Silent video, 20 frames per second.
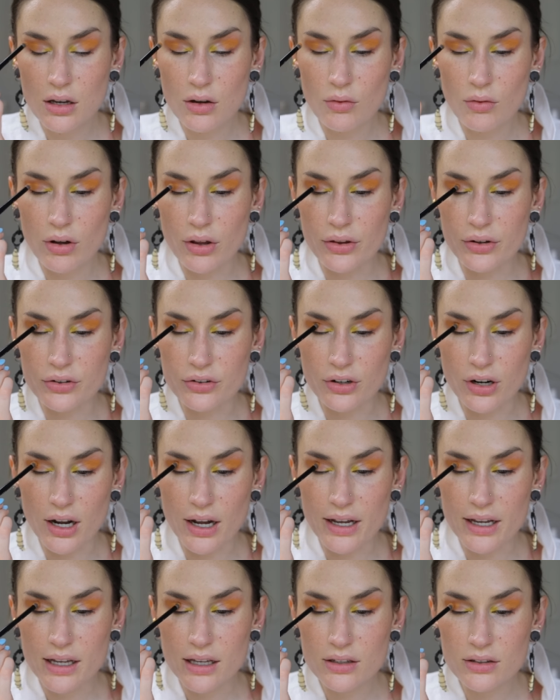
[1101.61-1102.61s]
while they're
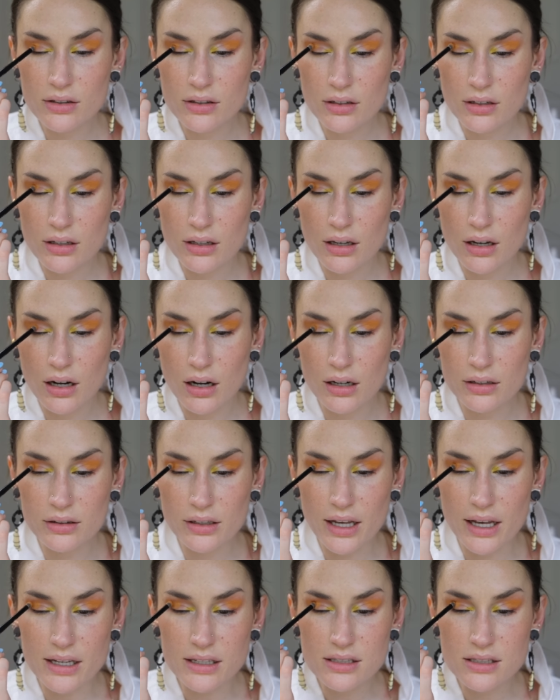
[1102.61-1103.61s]
drying,
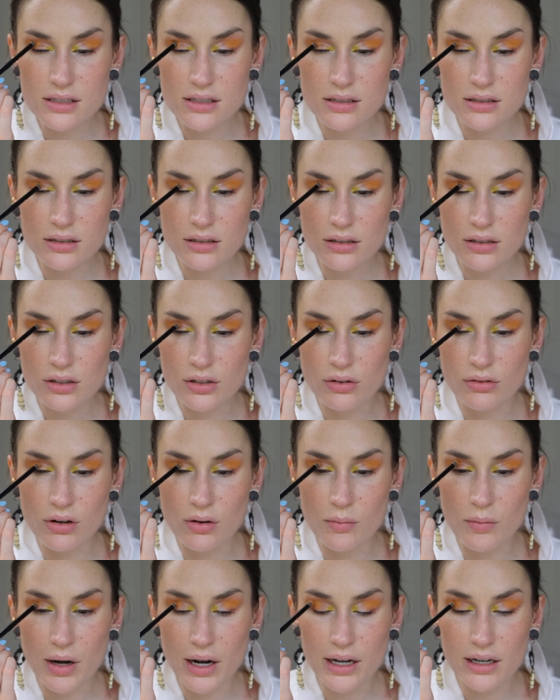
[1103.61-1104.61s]
unless you
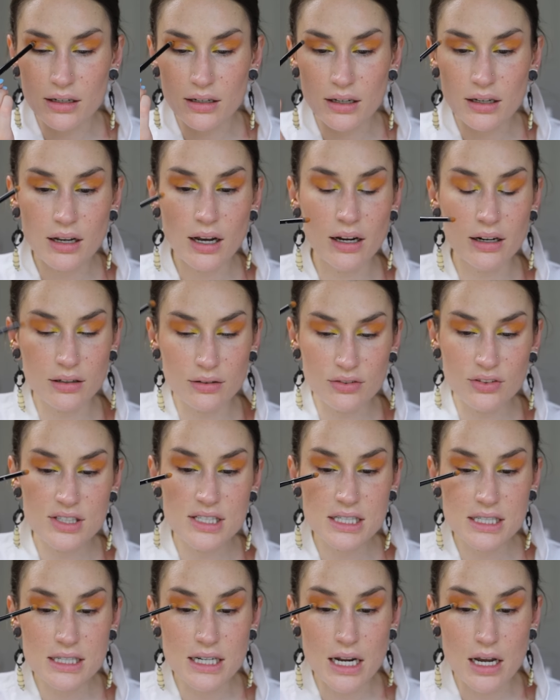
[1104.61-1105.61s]
don't mind it kind of
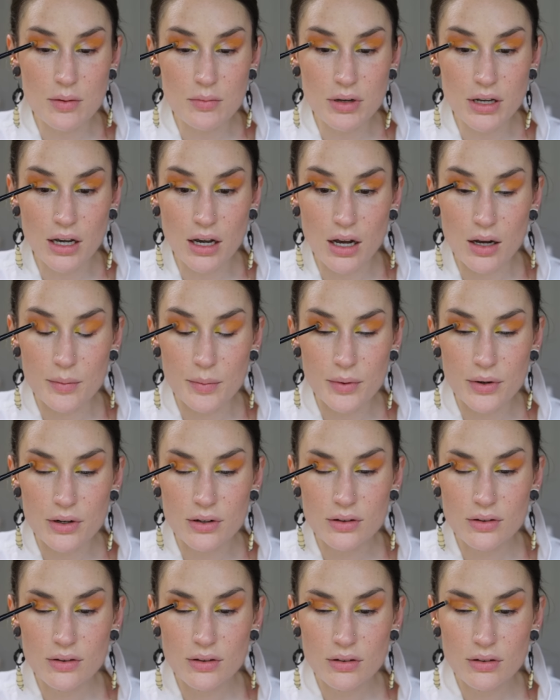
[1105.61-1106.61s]
stamping
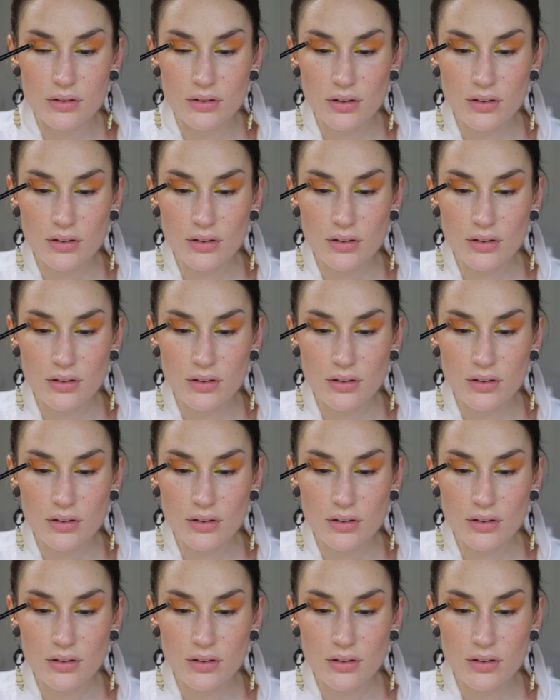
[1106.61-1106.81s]
upwards,